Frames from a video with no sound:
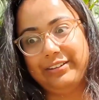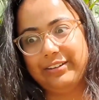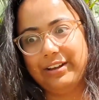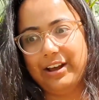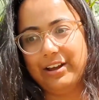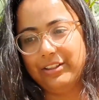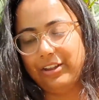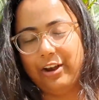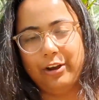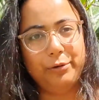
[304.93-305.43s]

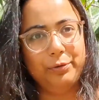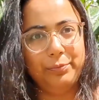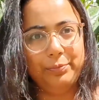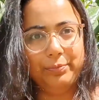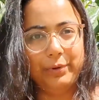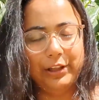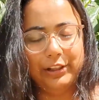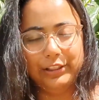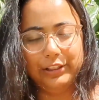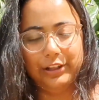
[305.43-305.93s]
a
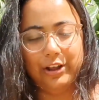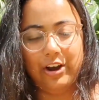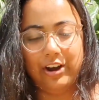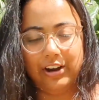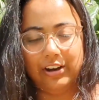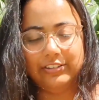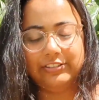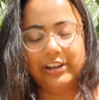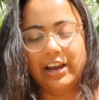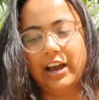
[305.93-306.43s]

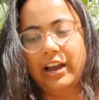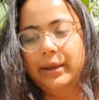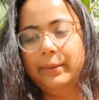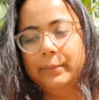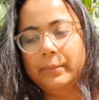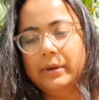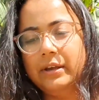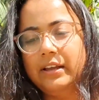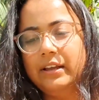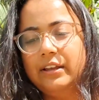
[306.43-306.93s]
long time.
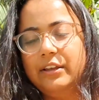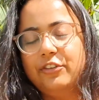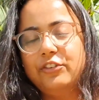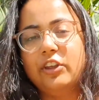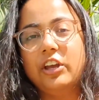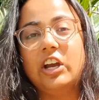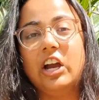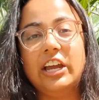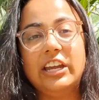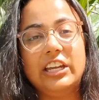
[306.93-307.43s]
So
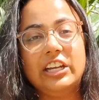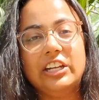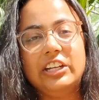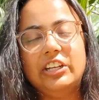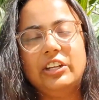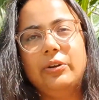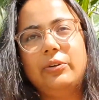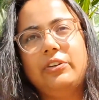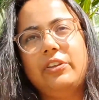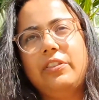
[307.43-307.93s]
I got here,
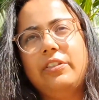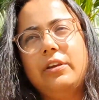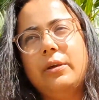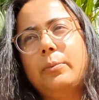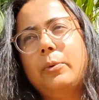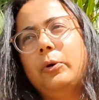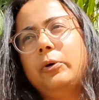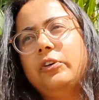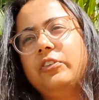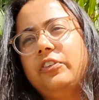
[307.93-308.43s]
you know, did the
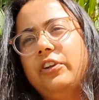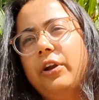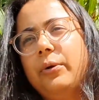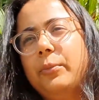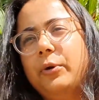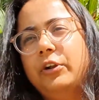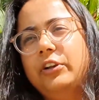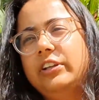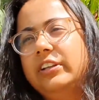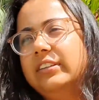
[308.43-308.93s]
Iboga
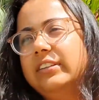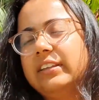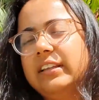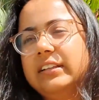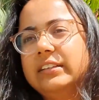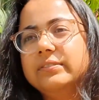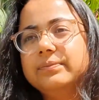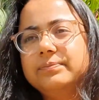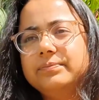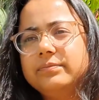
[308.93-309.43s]
ceremonies, and
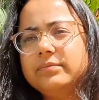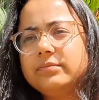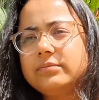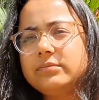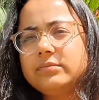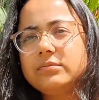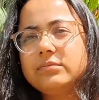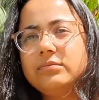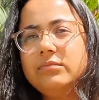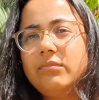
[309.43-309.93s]

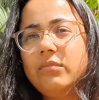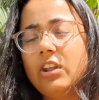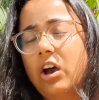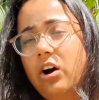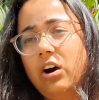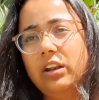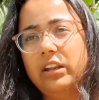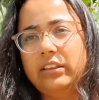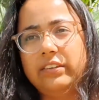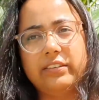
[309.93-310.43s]

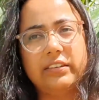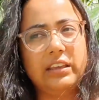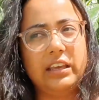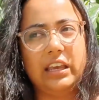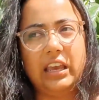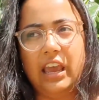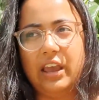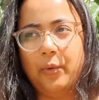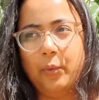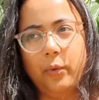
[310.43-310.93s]
honestly,
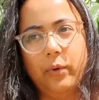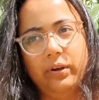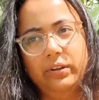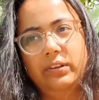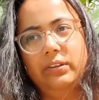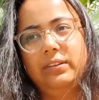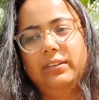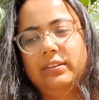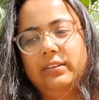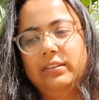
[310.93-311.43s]
it
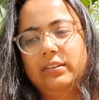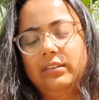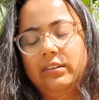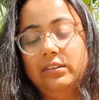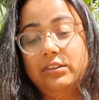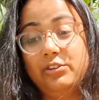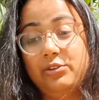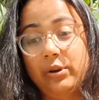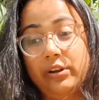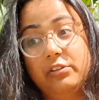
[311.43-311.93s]
was
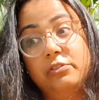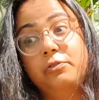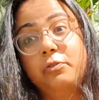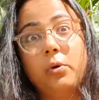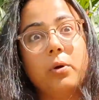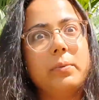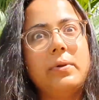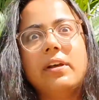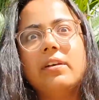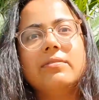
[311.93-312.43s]

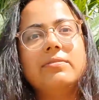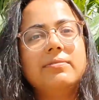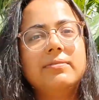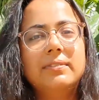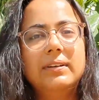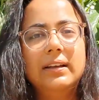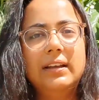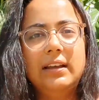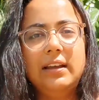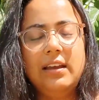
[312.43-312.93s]
transformative.
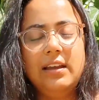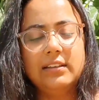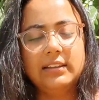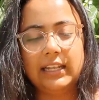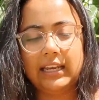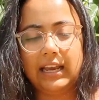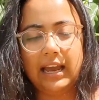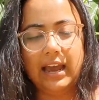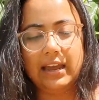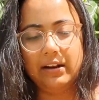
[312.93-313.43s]

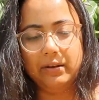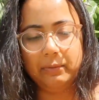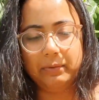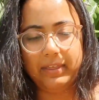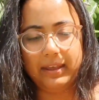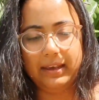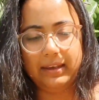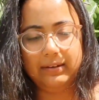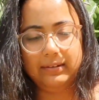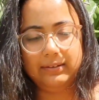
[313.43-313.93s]
Like, I don't
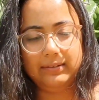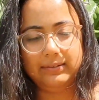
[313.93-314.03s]
think,